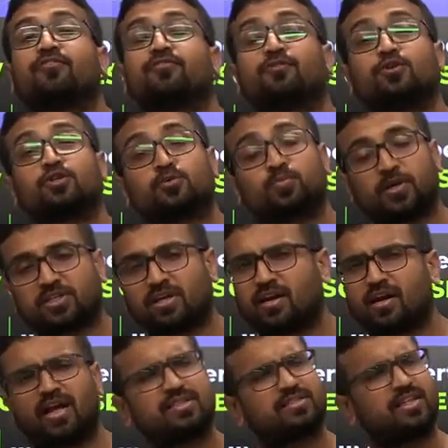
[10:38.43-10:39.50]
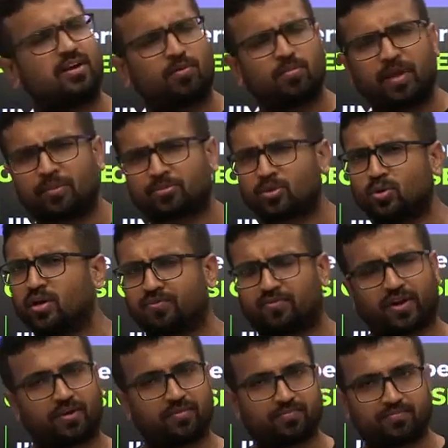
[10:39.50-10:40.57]
a few special class that will be absolutely
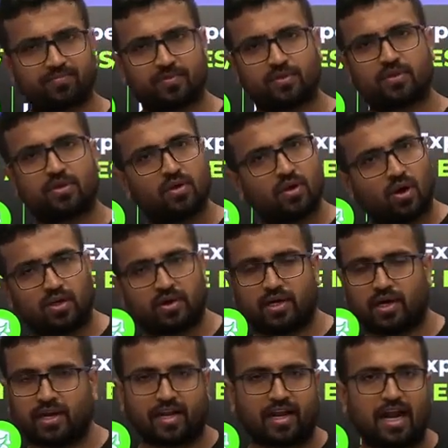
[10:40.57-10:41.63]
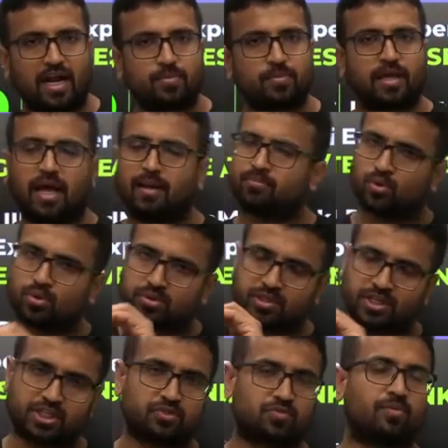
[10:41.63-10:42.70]
free. On Unacademy app, those
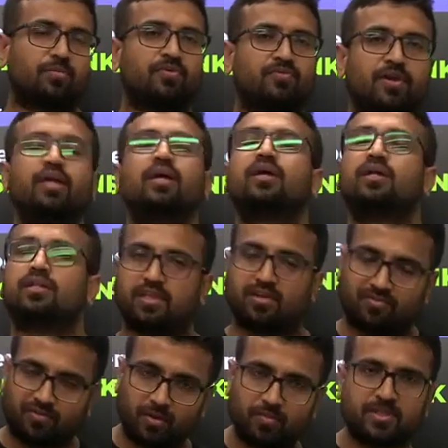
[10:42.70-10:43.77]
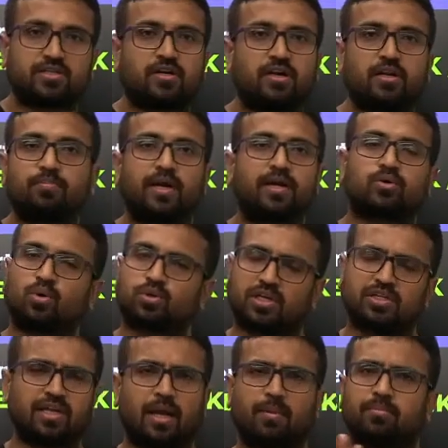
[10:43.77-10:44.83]
sessions will be free. There will be certain paid
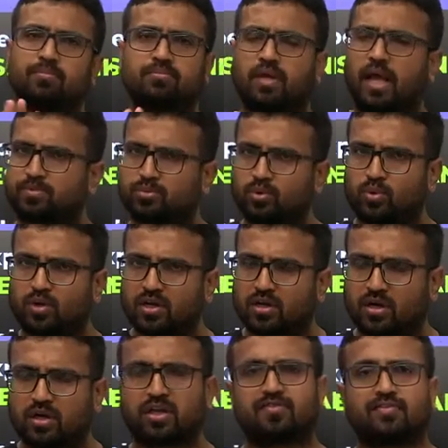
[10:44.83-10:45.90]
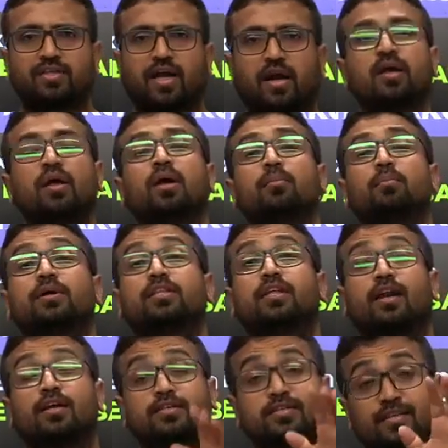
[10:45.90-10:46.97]
courses. I'm absolutely clear with that. But
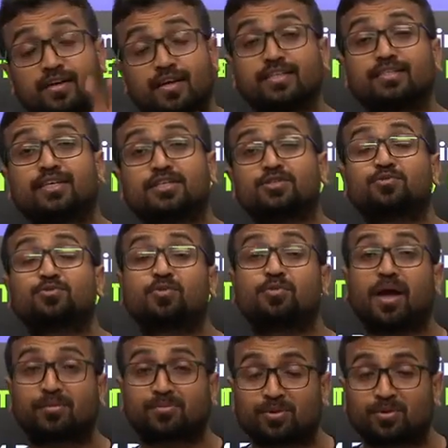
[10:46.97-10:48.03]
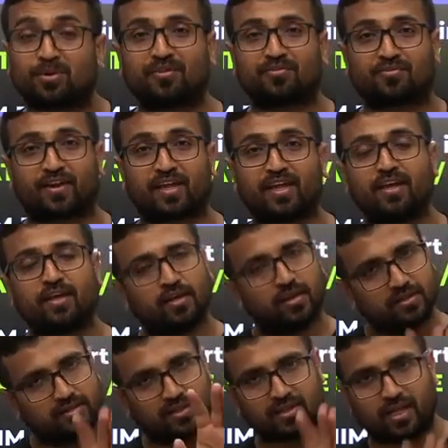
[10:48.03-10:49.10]
there are certain sessions which will be absolutely free,
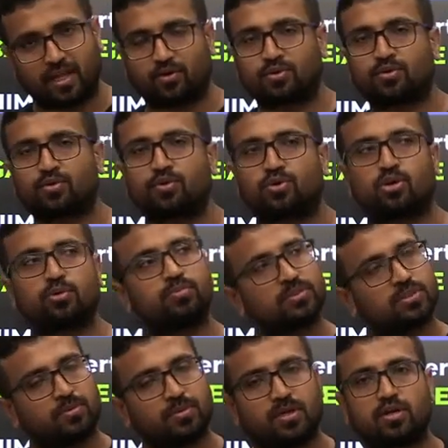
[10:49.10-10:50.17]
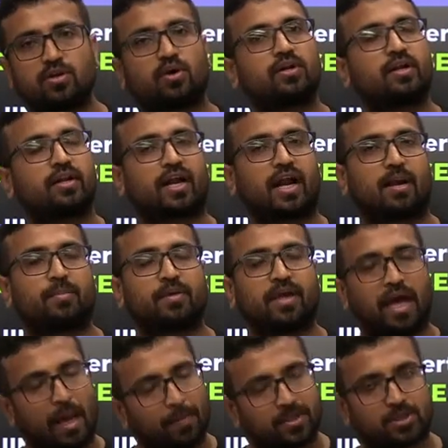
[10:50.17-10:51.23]
just like on YouTube, similarly on Unacademy
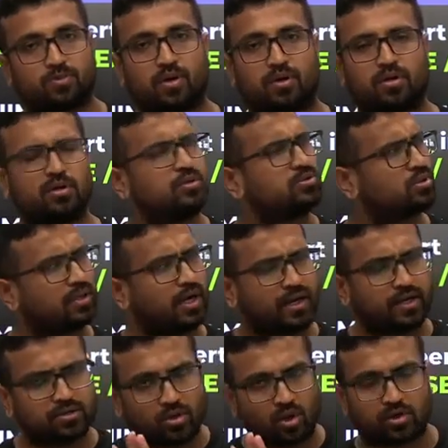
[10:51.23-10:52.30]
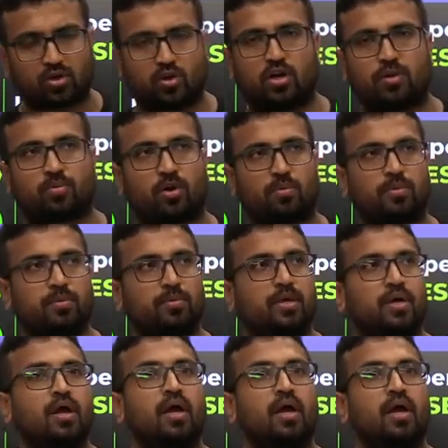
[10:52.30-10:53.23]
app as well. So that is not at all a problem.